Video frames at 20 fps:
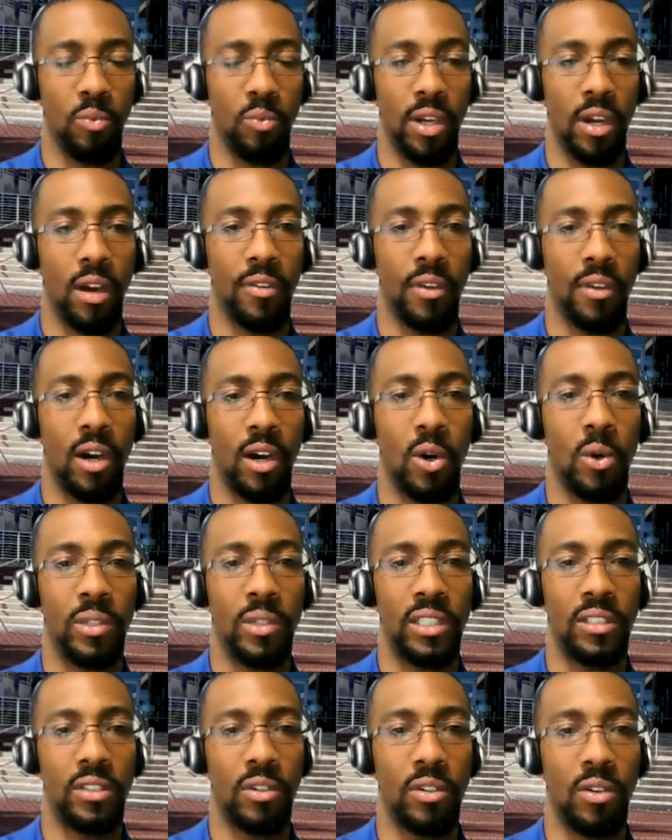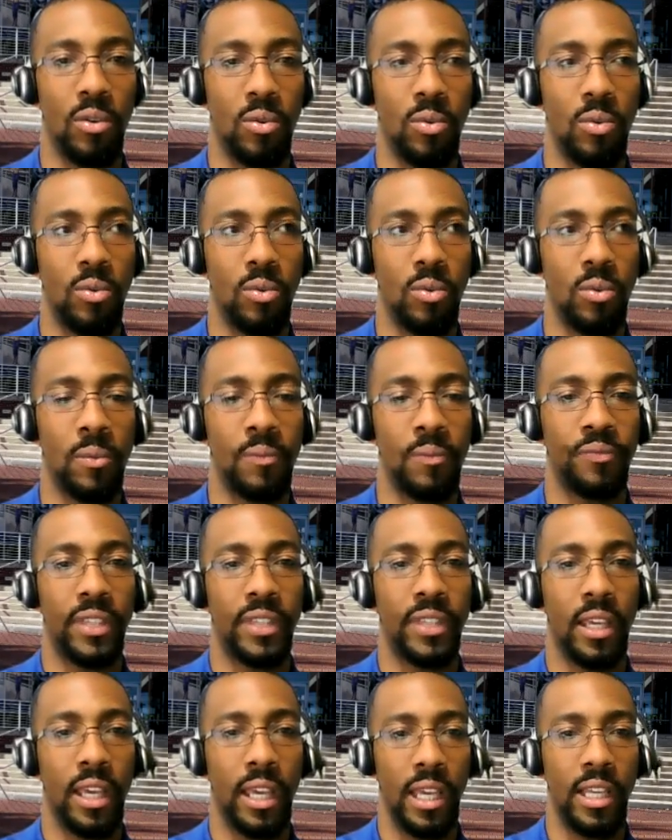We are the only school
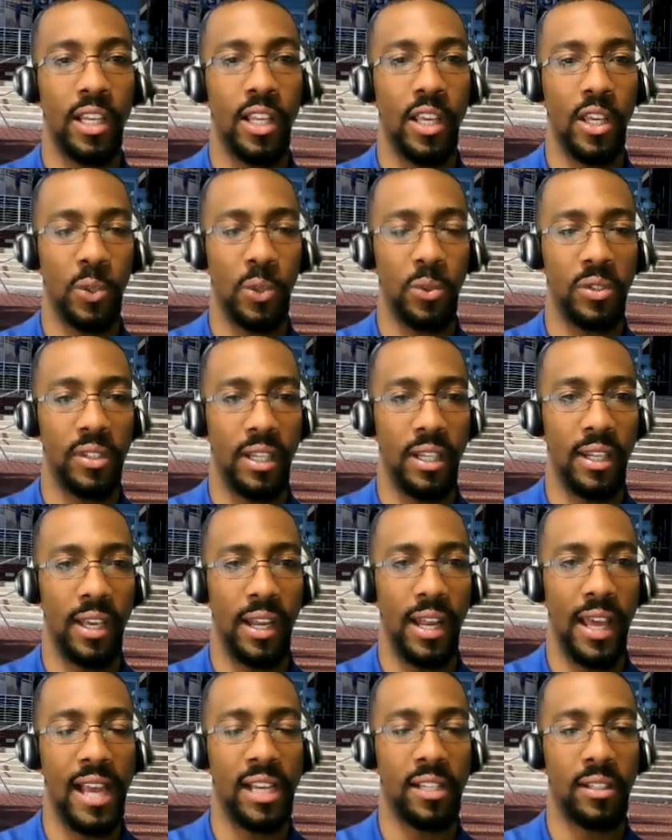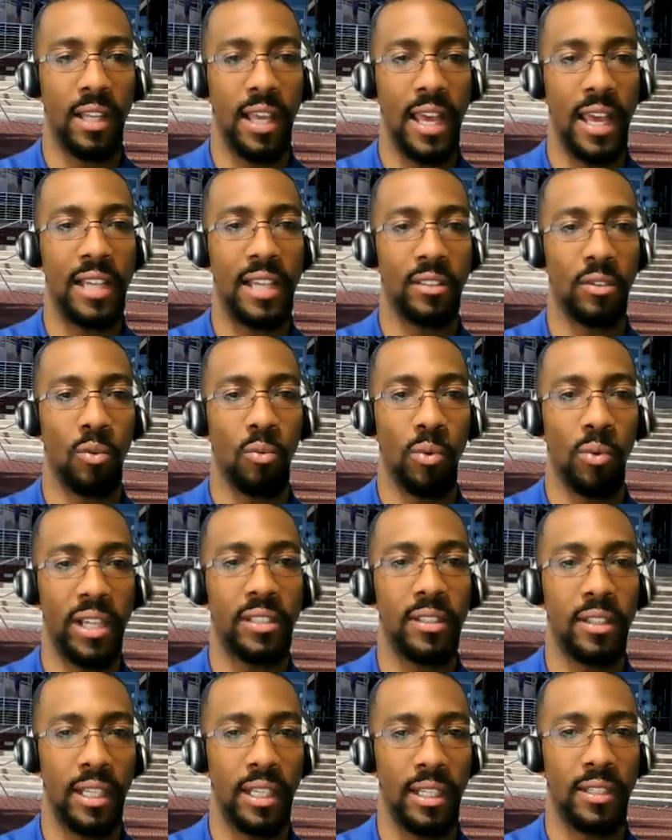in Houston that actually has a
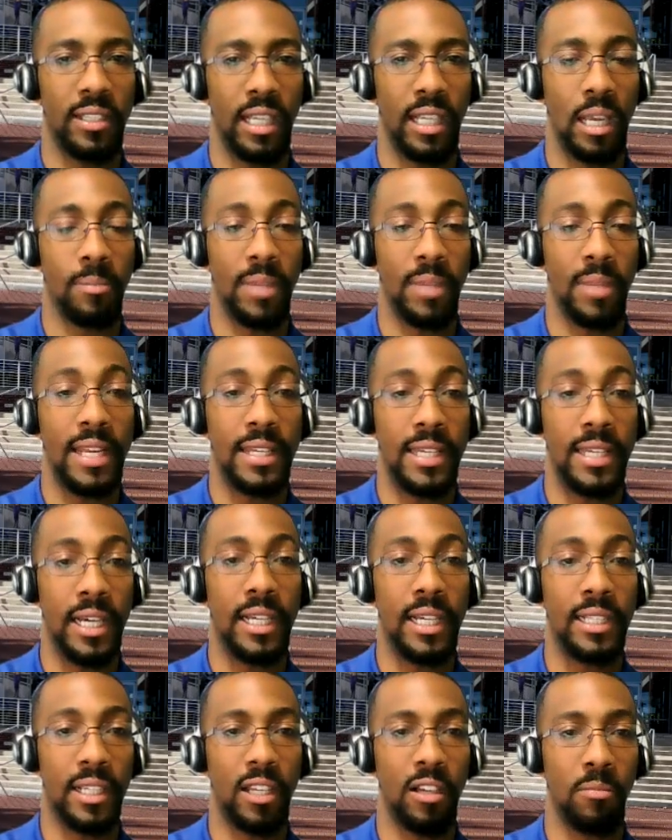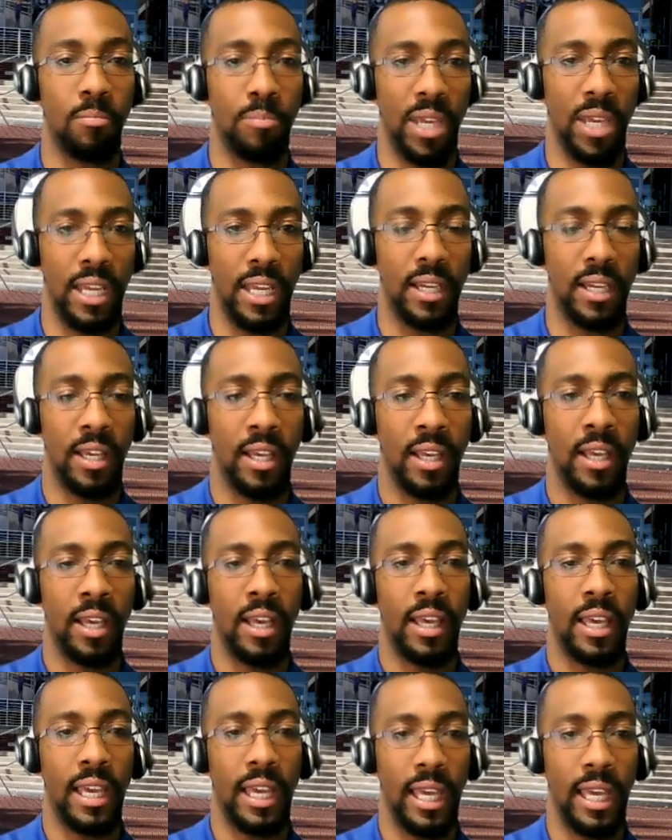wrestling team that does compete
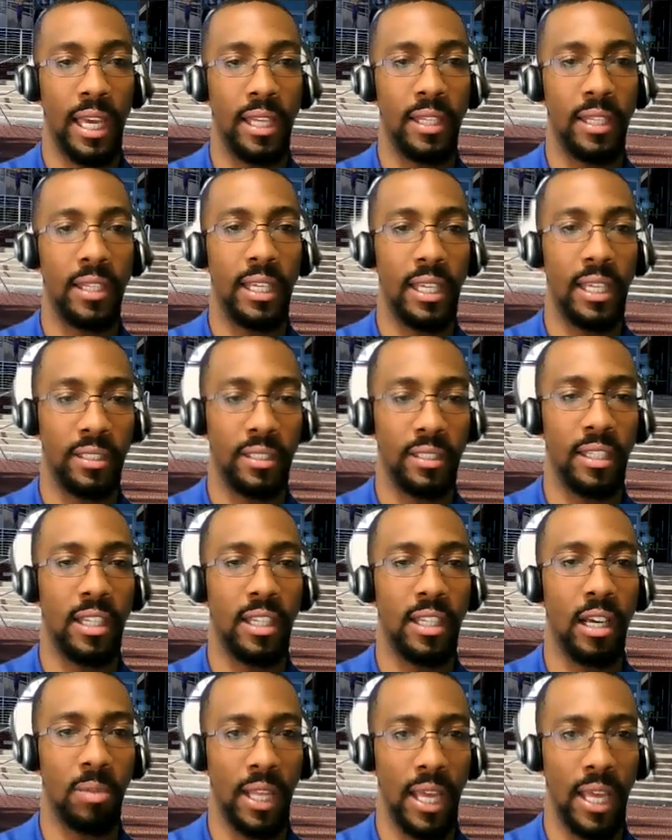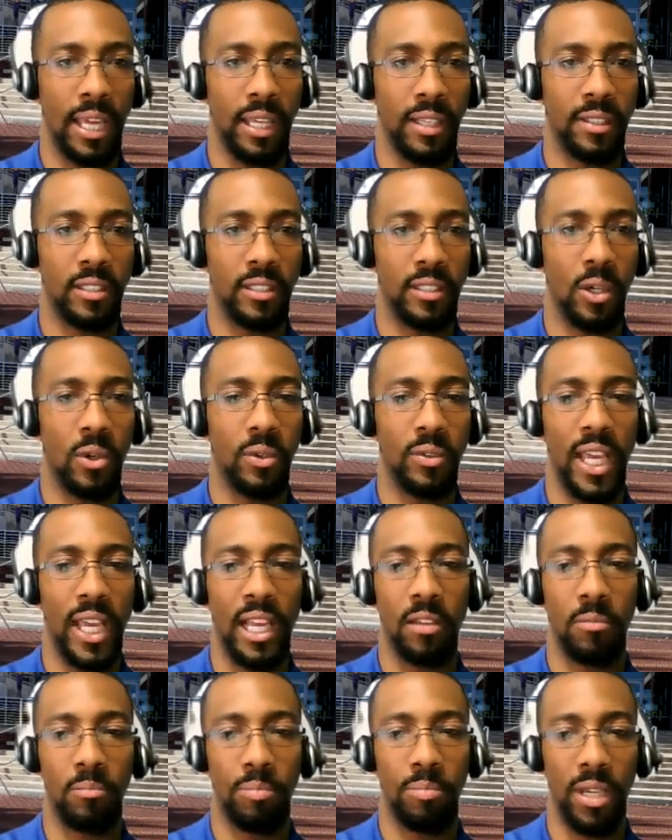in NCAA. So they
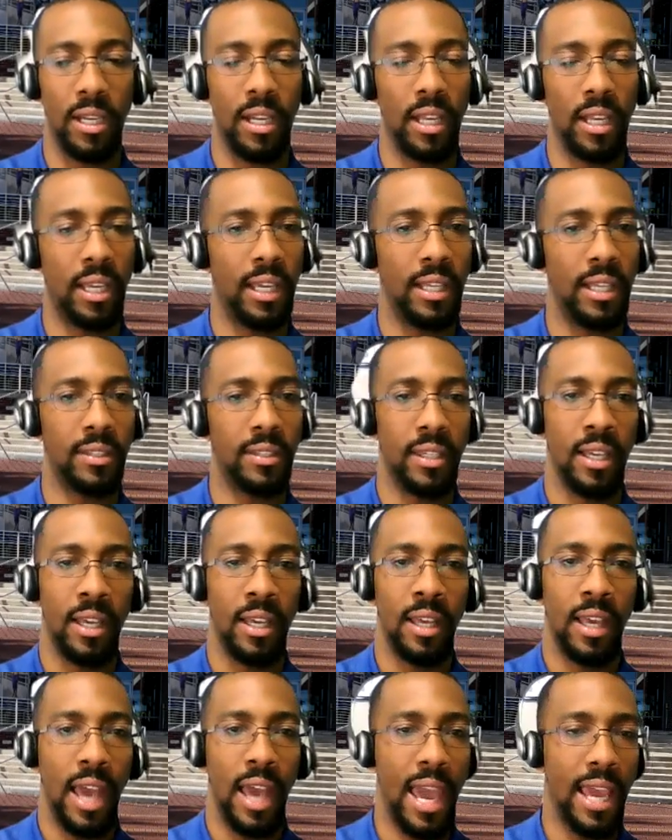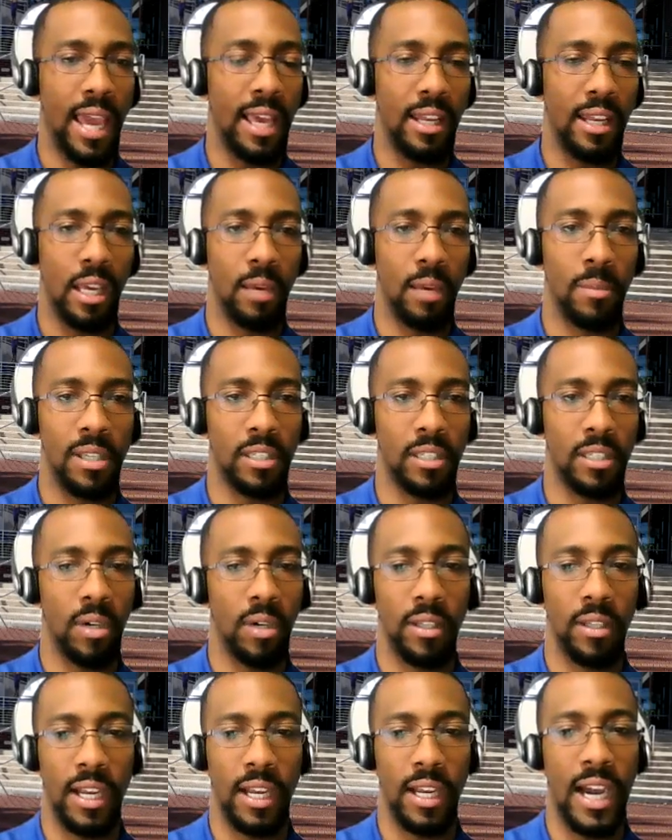compete against A&M and some
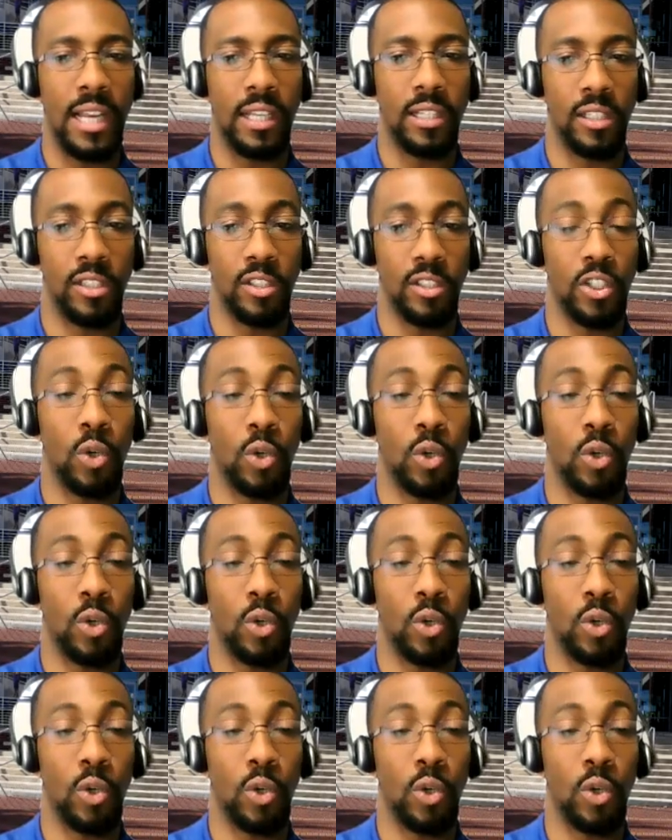other colleges.